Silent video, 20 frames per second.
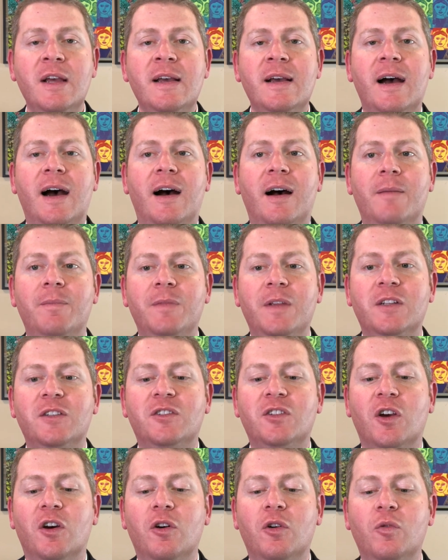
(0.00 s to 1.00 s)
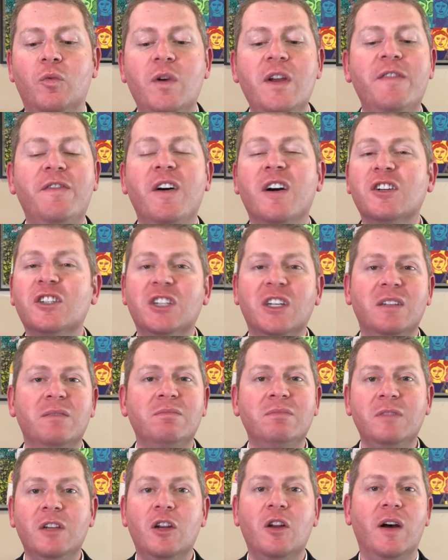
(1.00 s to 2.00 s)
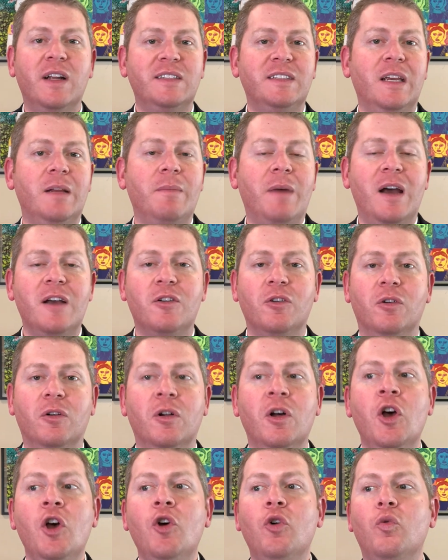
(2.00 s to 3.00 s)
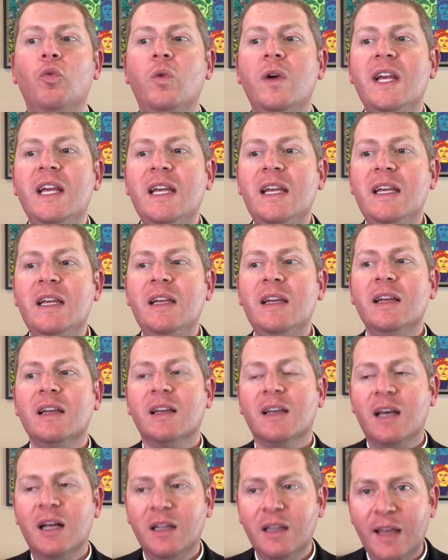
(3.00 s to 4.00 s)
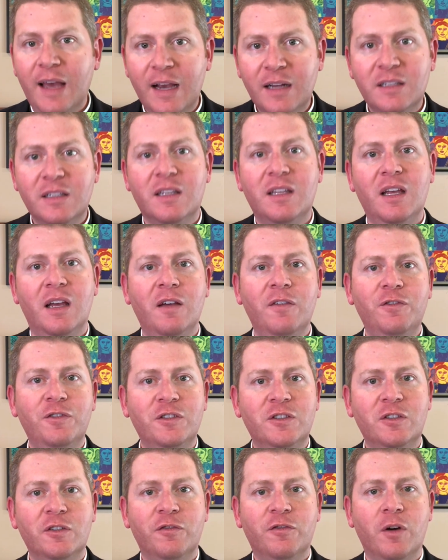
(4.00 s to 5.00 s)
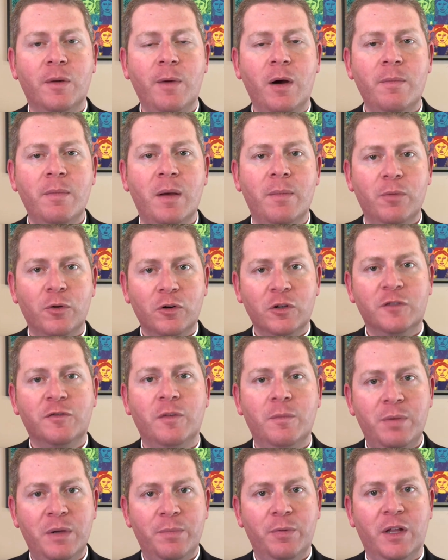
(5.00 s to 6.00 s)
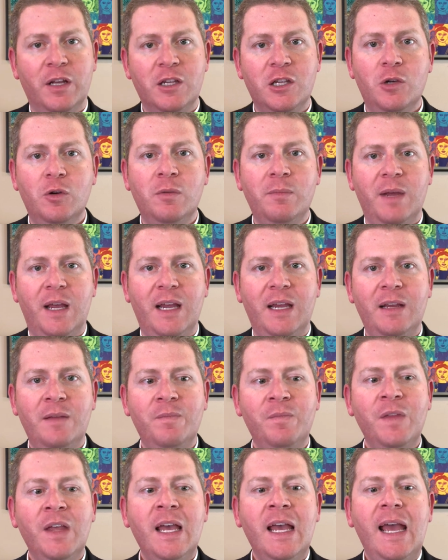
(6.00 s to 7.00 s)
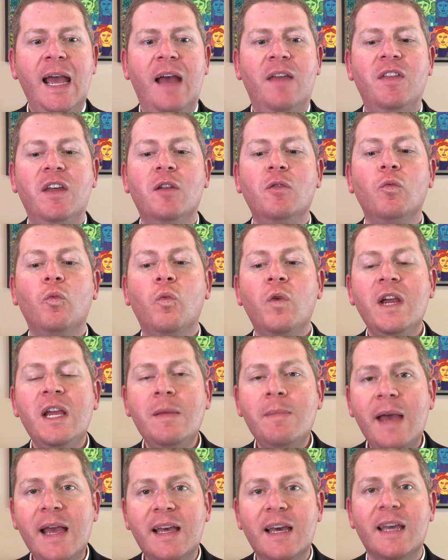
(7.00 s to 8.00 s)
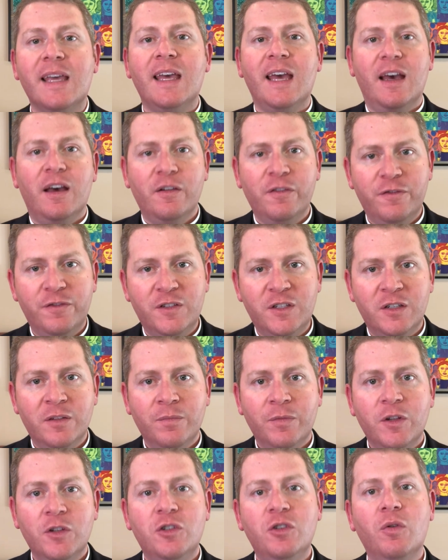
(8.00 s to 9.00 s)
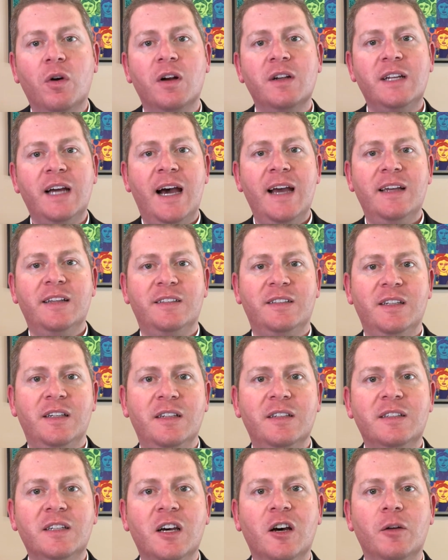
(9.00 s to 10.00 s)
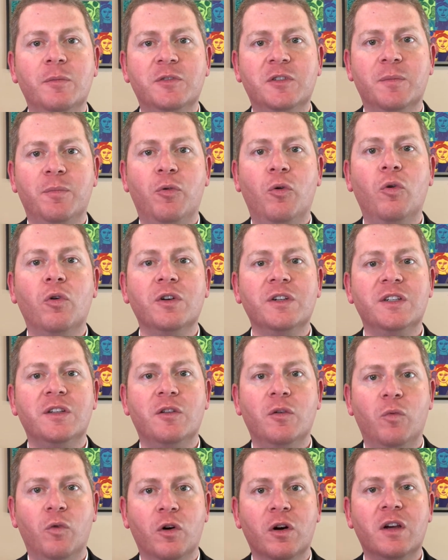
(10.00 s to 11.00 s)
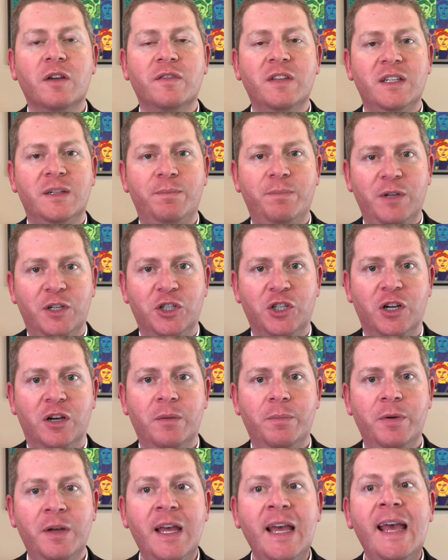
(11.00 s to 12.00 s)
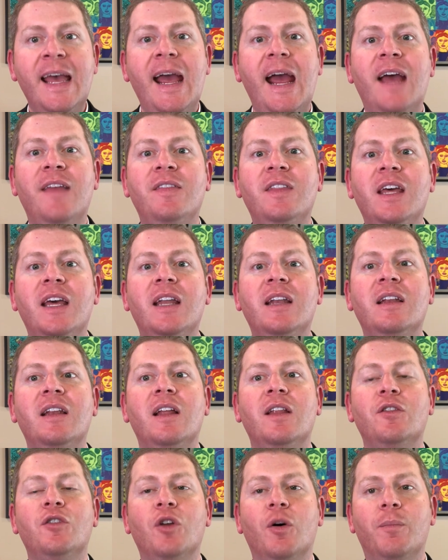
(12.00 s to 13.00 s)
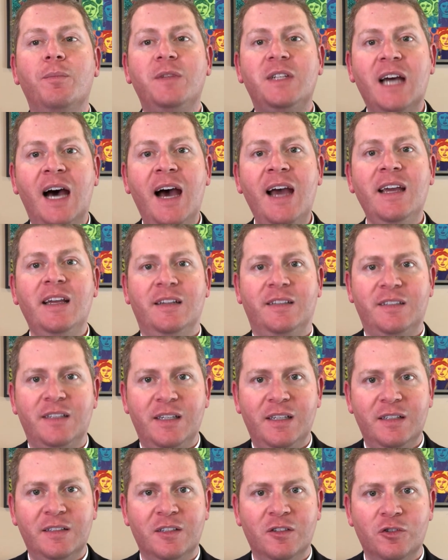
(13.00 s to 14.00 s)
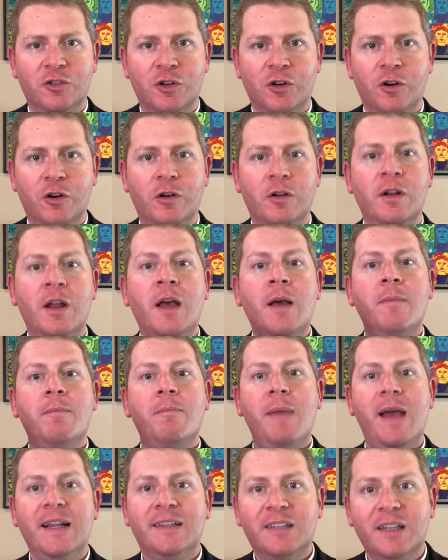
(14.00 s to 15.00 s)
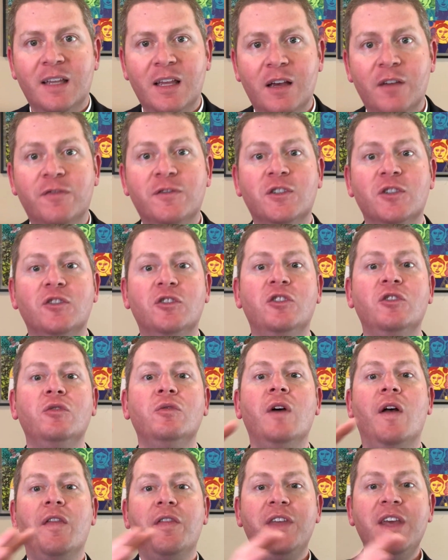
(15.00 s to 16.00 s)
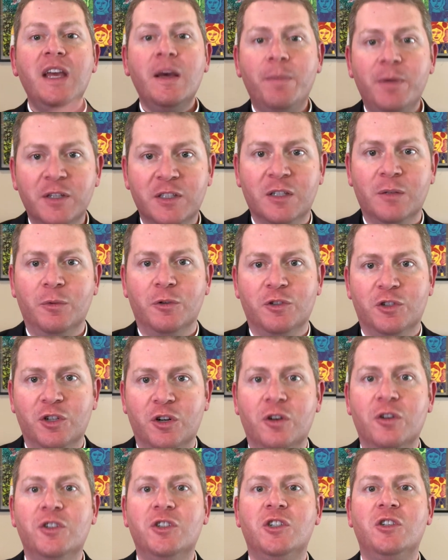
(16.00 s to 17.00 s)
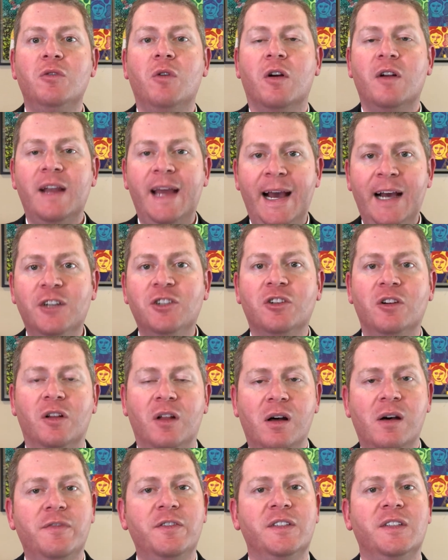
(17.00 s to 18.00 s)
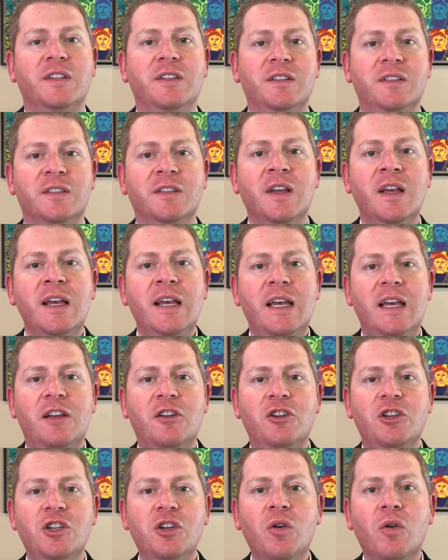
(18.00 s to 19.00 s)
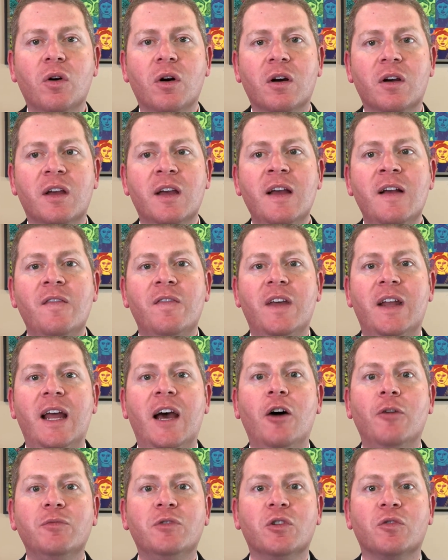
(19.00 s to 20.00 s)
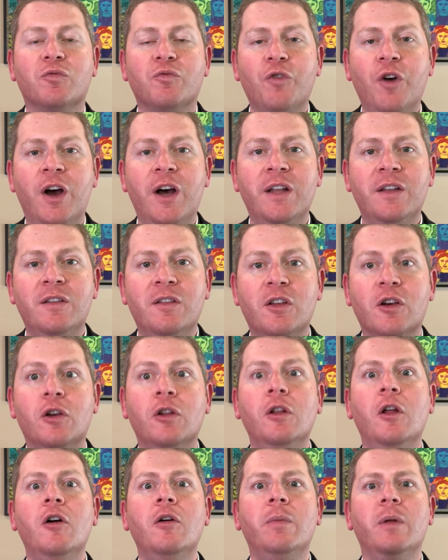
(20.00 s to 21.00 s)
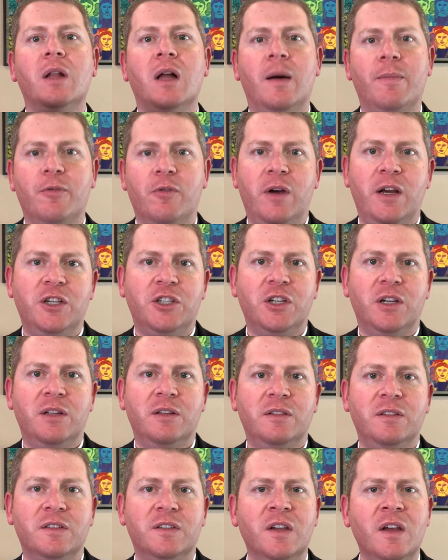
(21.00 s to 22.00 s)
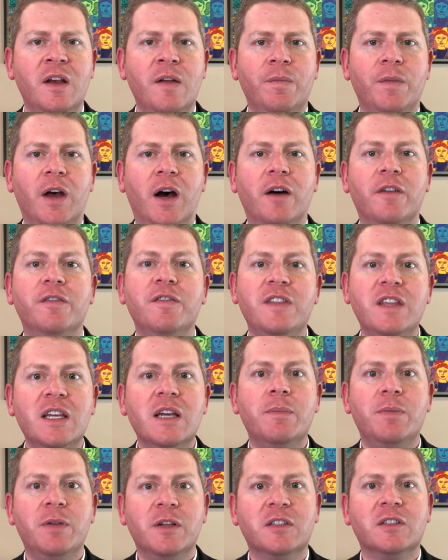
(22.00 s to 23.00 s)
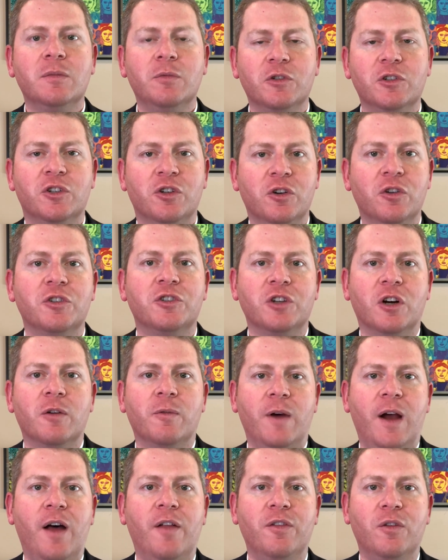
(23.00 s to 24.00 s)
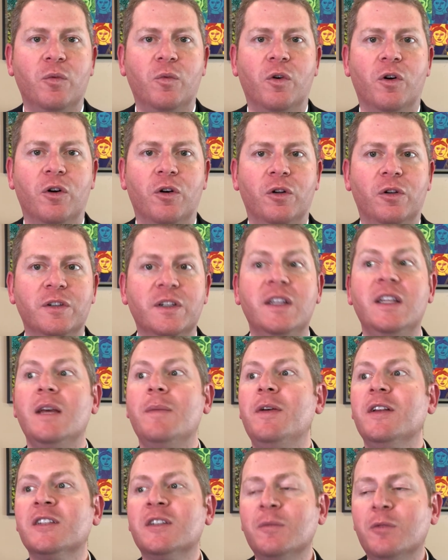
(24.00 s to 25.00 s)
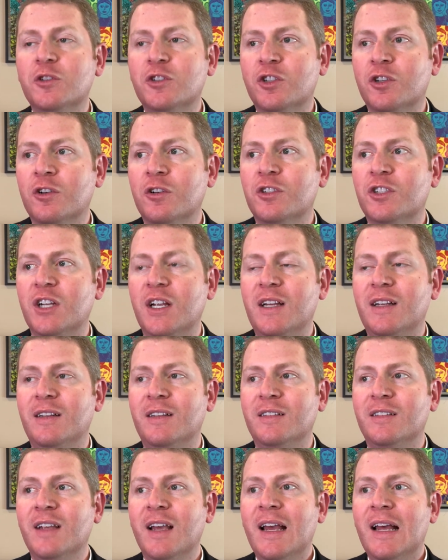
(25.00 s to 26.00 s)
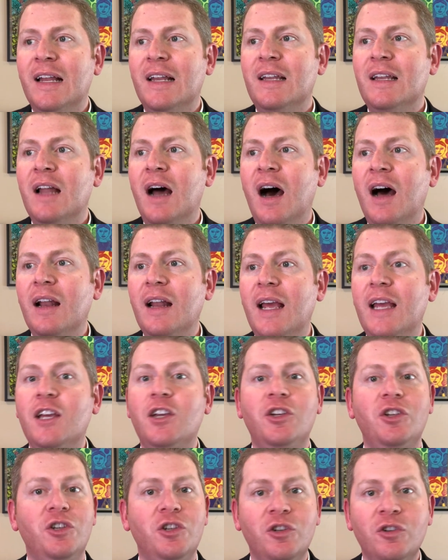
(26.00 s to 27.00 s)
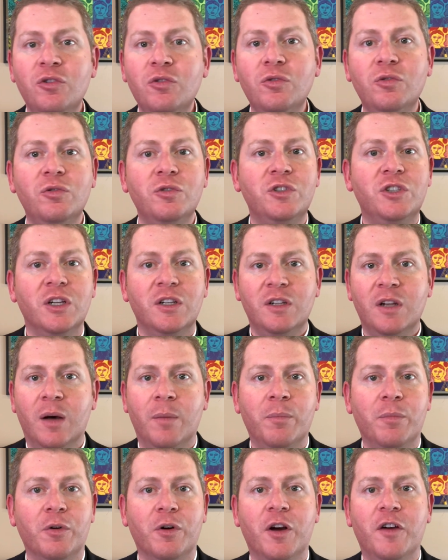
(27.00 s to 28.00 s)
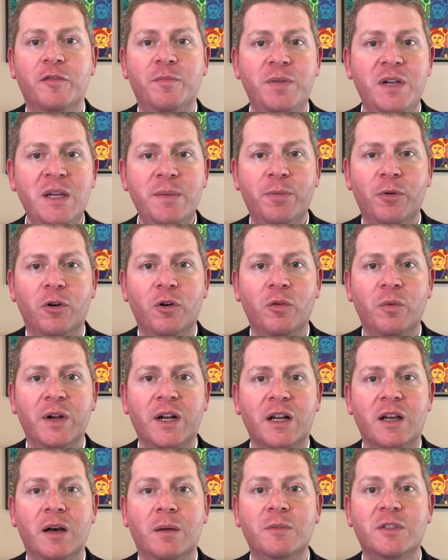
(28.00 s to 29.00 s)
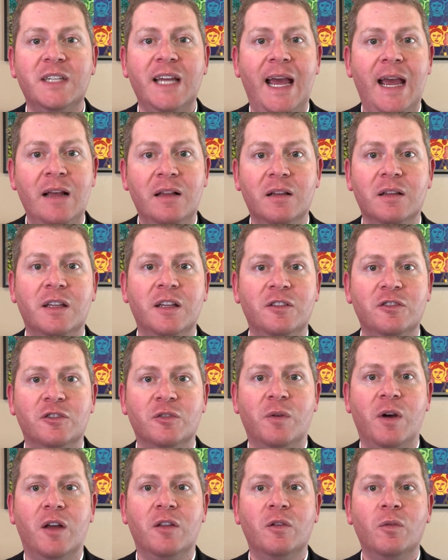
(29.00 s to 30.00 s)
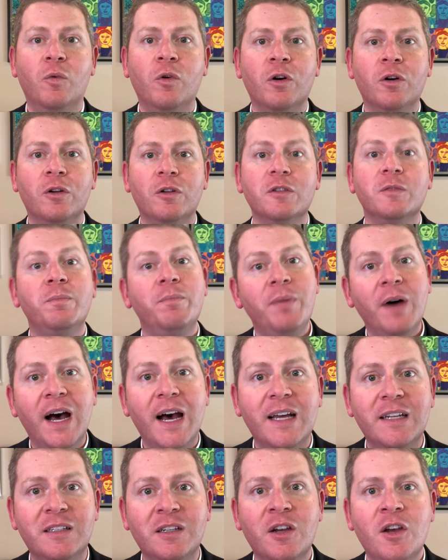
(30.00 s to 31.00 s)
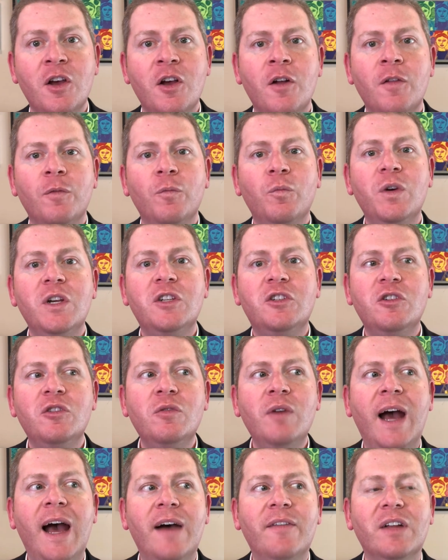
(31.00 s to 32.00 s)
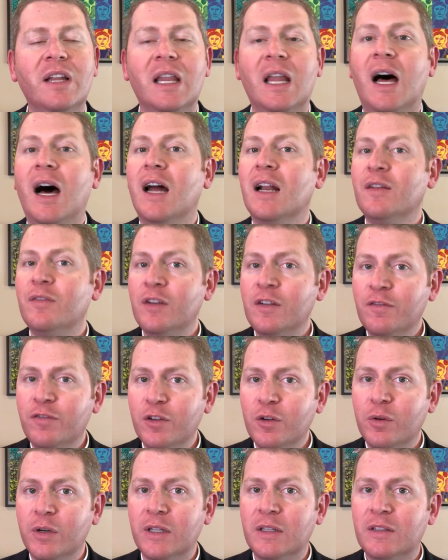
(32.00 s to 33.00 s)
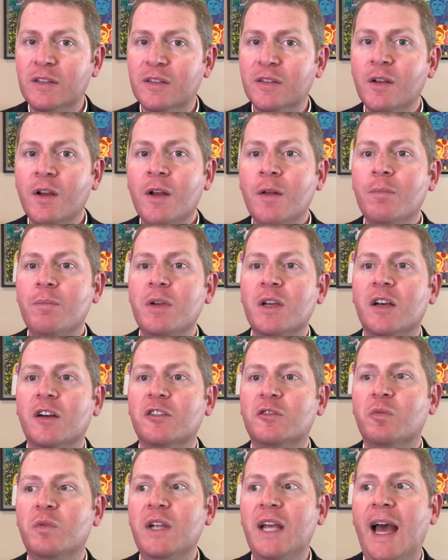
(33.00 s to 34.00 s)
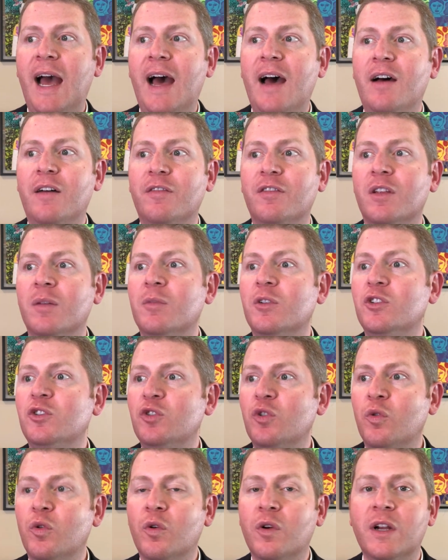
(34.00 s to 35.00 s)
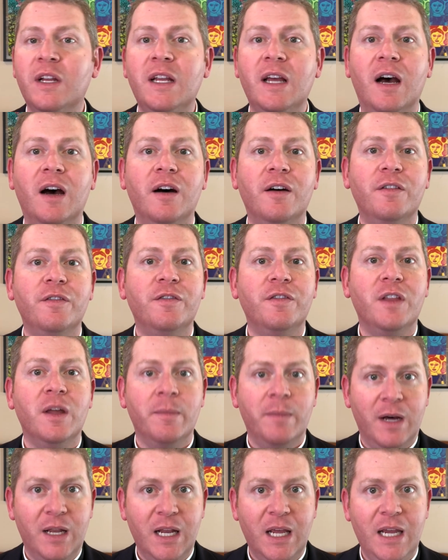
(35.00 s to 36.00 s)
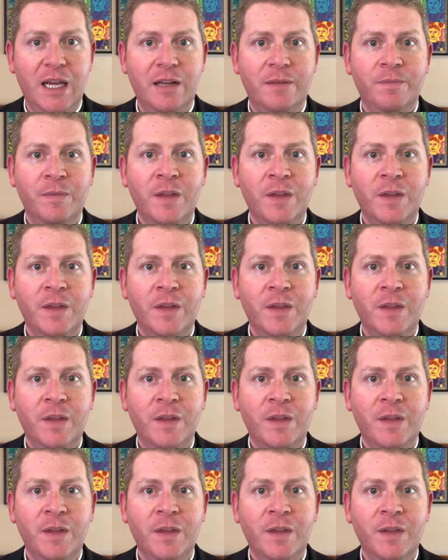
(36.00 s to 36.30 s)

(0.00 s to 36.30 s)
And so we function, at St. Michael, we collect gifts from our members, from people like you and me, and then we make a gift to our diocese to help support the work of the bishop, and then the diocese in turn makes a gift to the Episcopal Church, to our national offices in New York that help to run the global operations of the Episcopal Church around the world. And the Episcopal Church is not a huge number of people when it comes to Anglicans around the world, but we do have a lot of influence because we have the majority of the money.